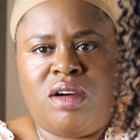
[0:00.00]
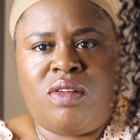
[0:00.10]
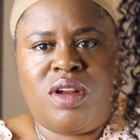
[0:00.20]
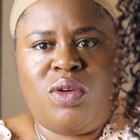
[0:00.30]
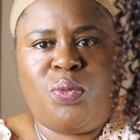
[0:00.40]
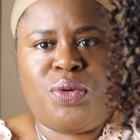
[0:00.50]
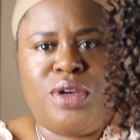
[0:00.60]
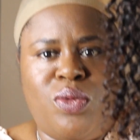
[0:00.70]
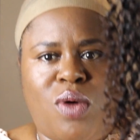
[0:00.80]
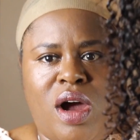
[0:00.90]
I already
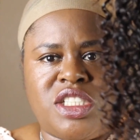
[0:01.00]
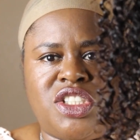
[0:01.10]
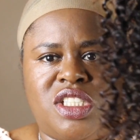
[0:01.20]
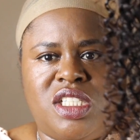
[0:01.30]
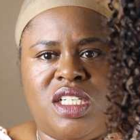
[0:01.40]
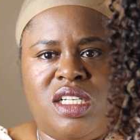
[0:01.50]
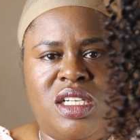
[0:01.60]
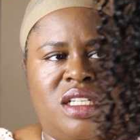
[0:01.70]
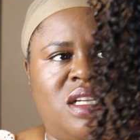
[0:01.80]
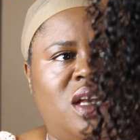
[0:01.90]
pre-washed
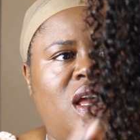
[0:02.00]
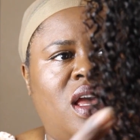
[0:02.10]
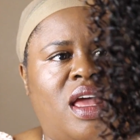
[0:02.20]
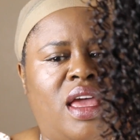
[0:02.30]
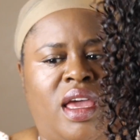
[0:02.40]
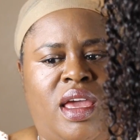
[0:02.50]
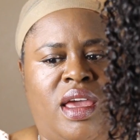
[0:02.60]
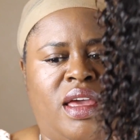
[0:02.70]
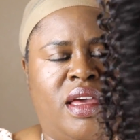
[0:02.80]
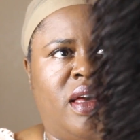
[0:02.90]
it
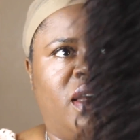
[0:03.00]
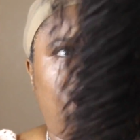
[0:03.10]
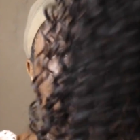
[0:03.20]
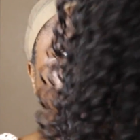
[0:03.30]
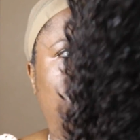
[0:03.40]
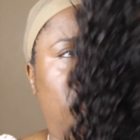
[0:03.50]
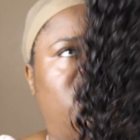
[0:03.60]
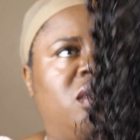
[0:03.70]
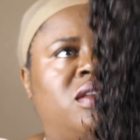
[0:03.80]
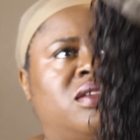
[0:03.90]

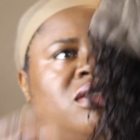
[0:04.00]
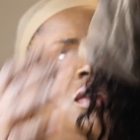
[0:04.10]
and